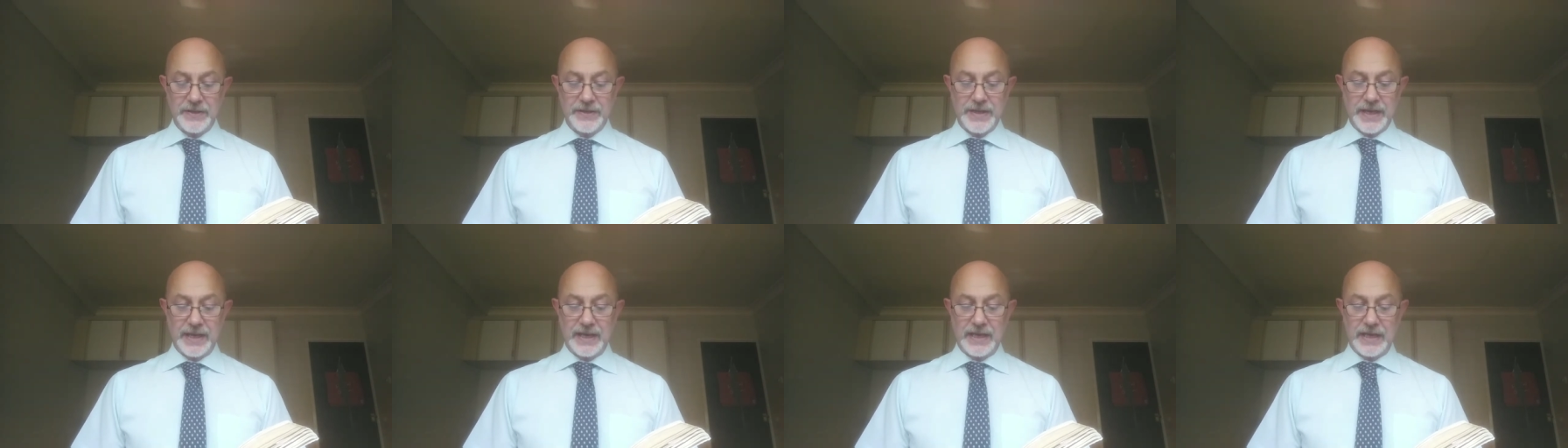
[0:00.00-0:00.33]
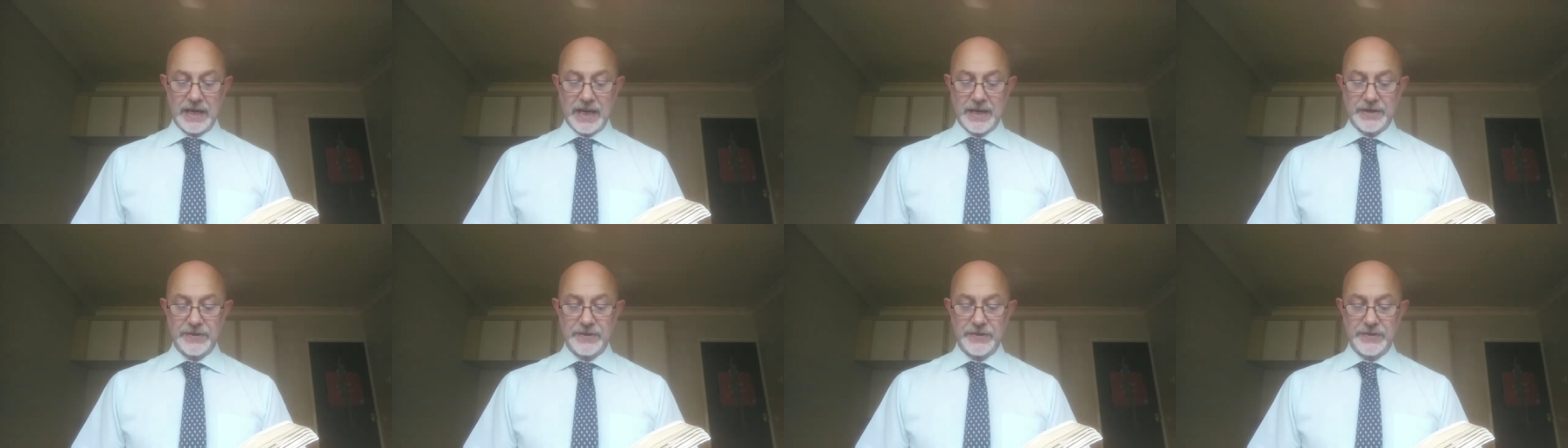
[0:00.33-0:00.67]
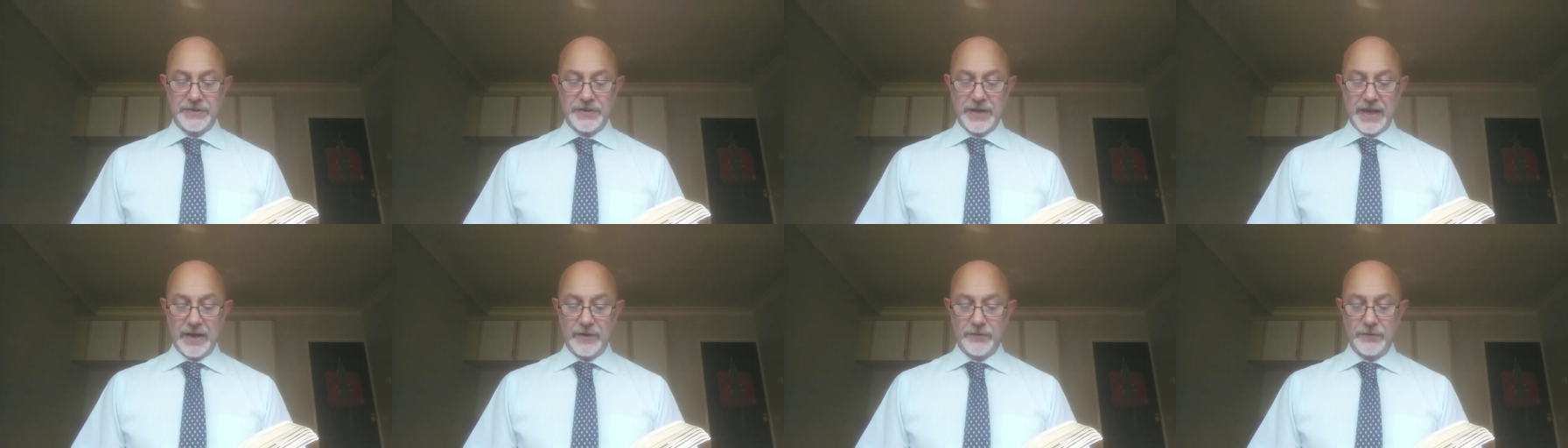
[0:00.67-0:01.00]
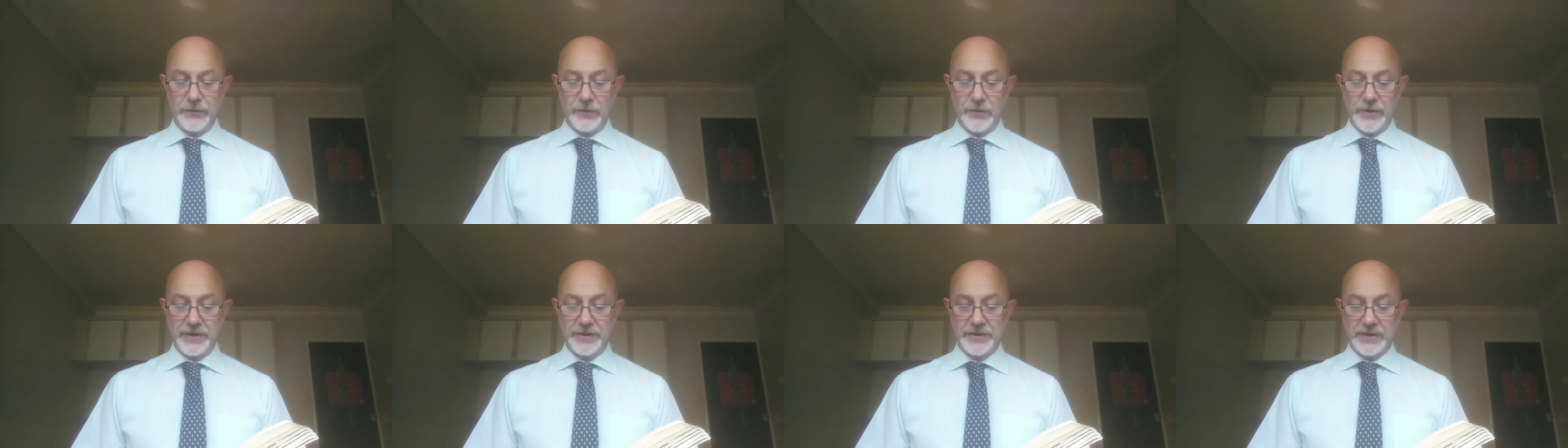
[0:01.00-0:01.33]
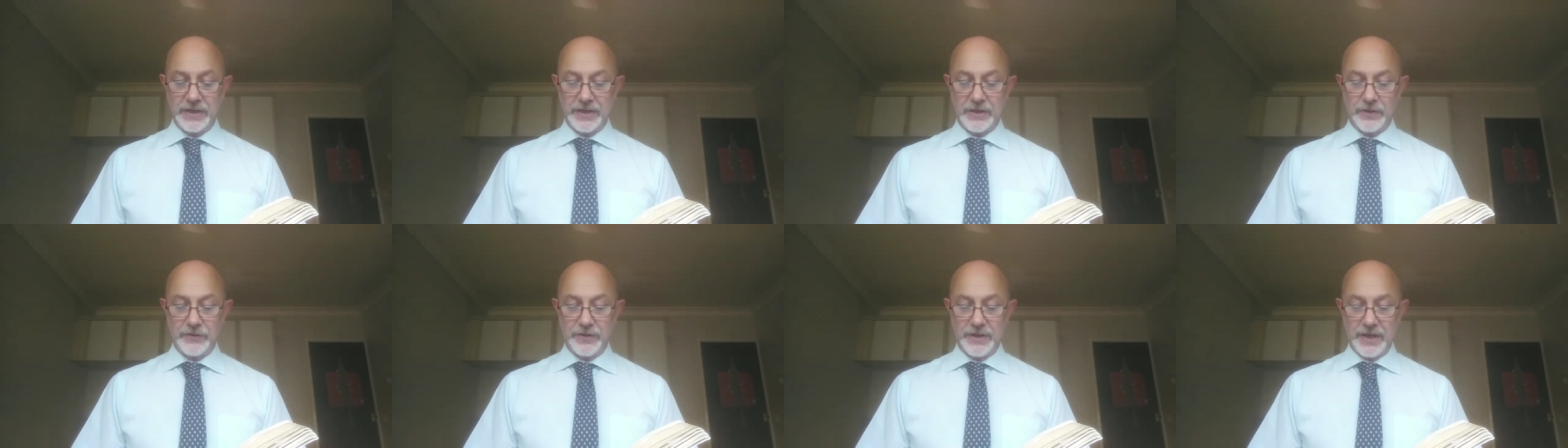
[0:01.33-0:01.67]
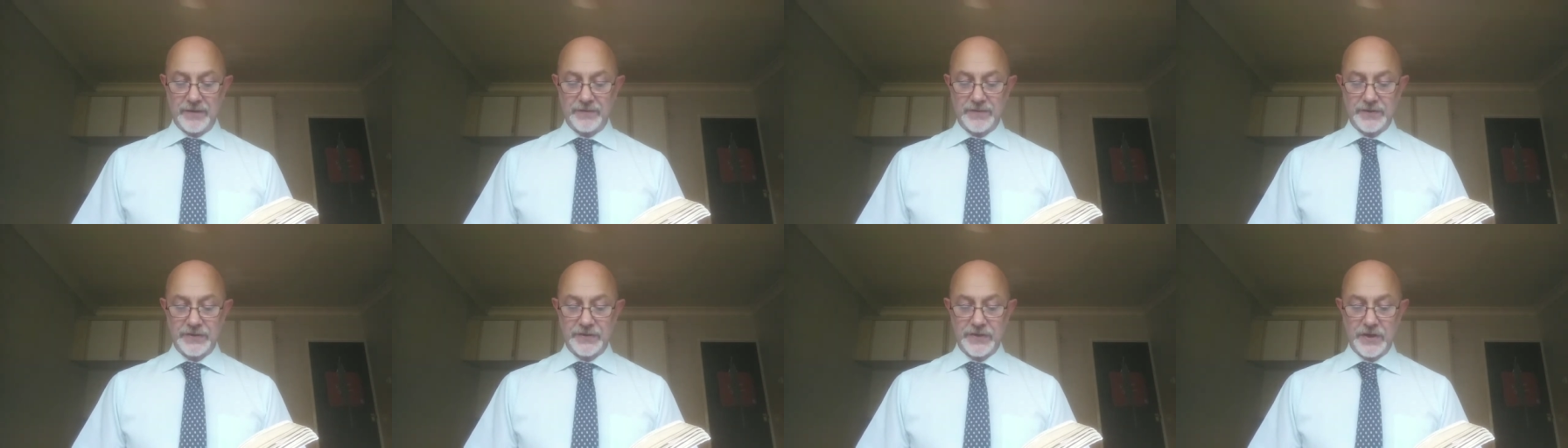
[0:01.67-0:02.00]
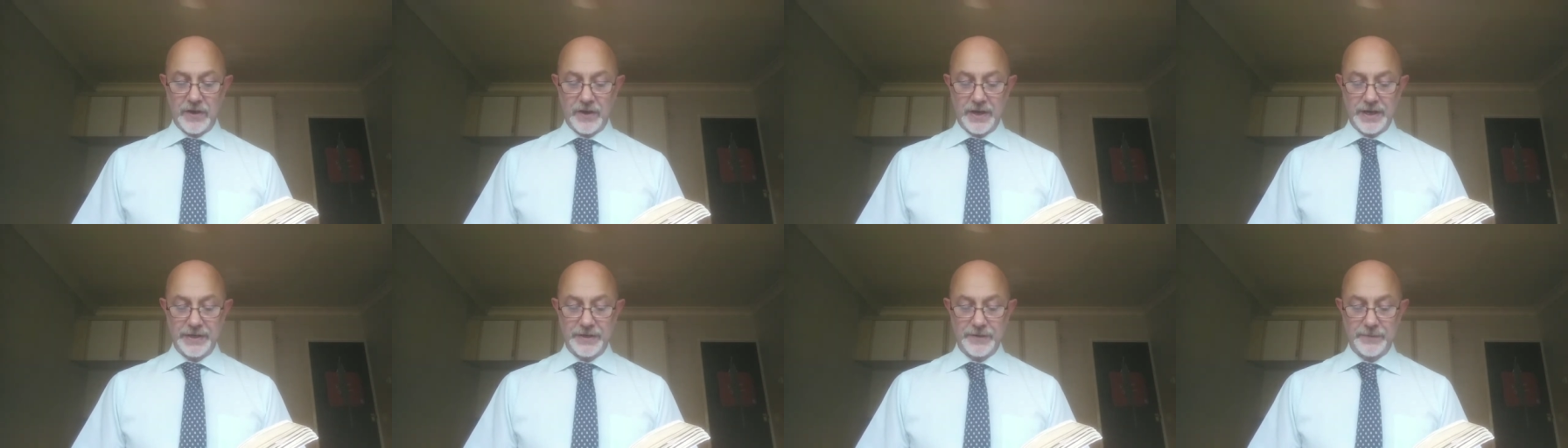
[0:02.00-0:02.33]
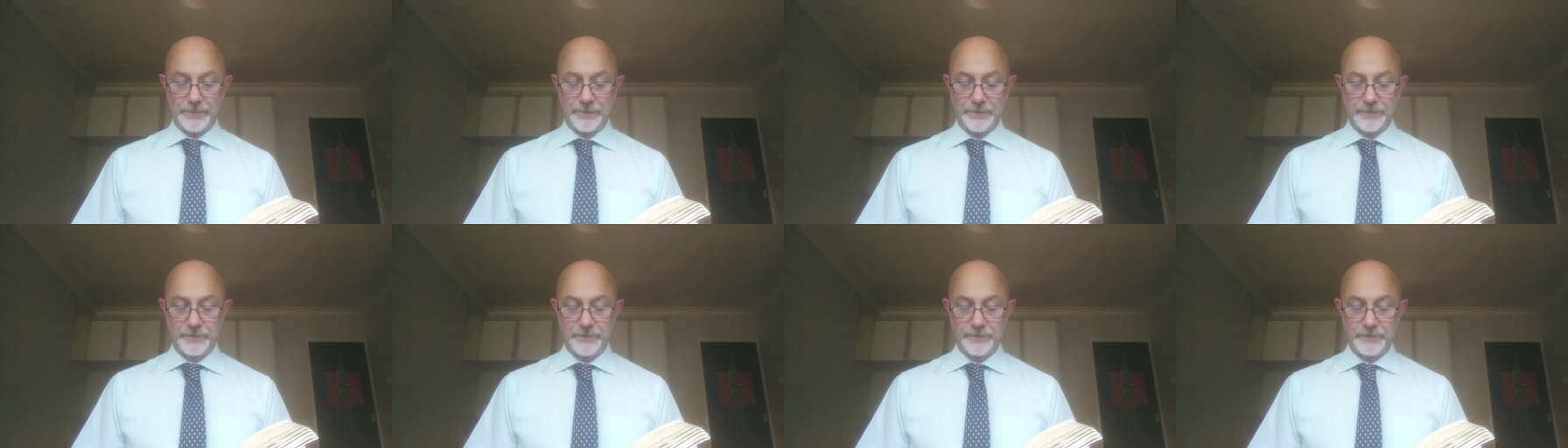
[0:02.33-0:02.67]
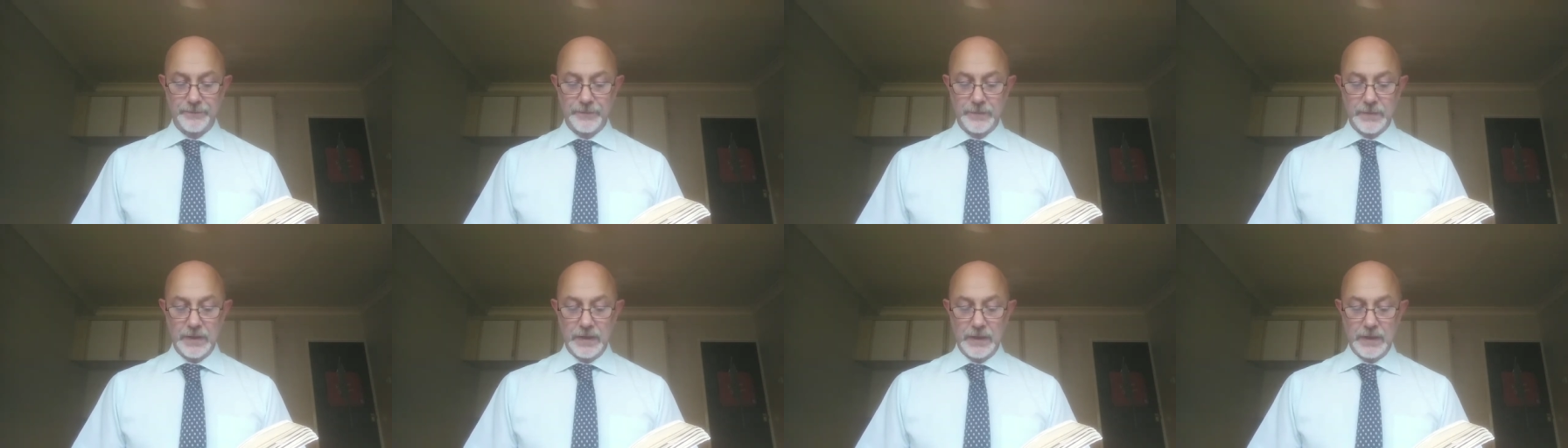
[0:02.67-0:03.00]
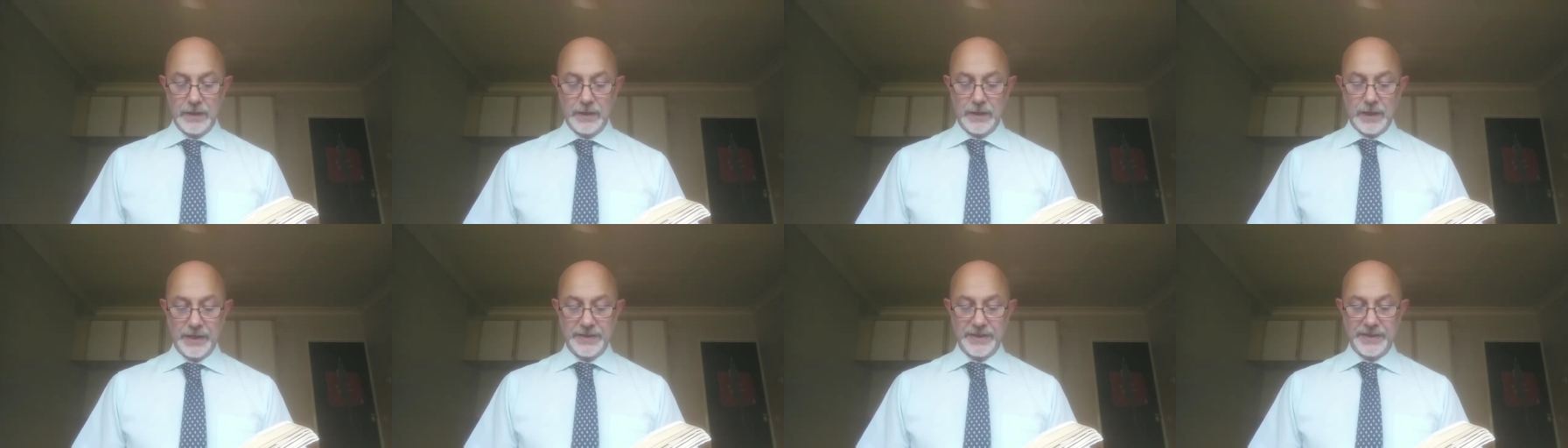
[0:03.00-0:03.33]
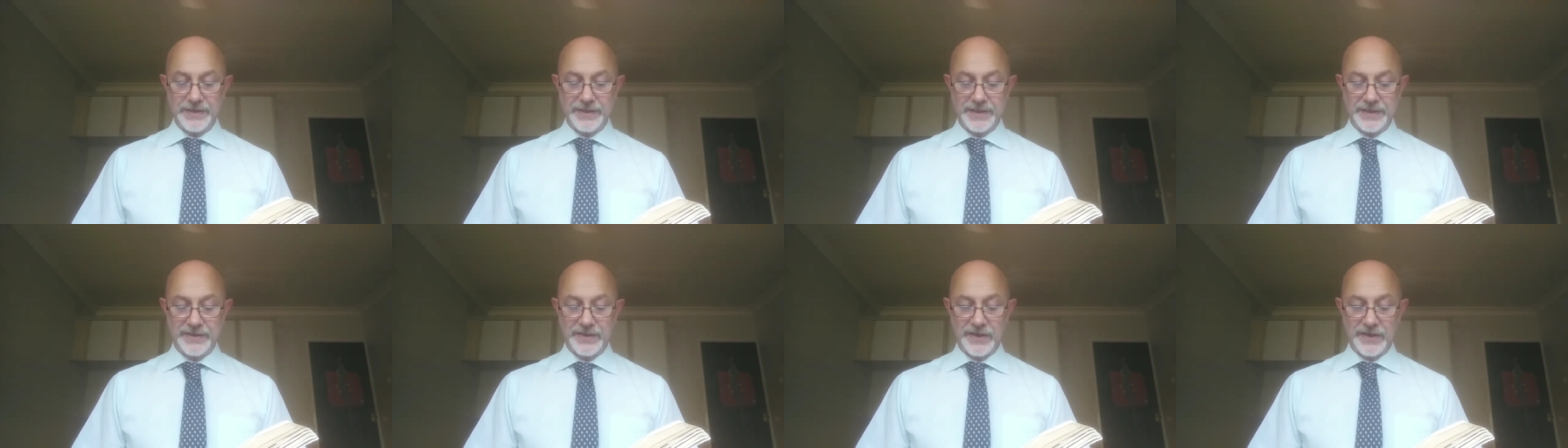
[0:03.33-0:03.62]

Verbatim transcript: then clatters down noisily on the other side. I didn't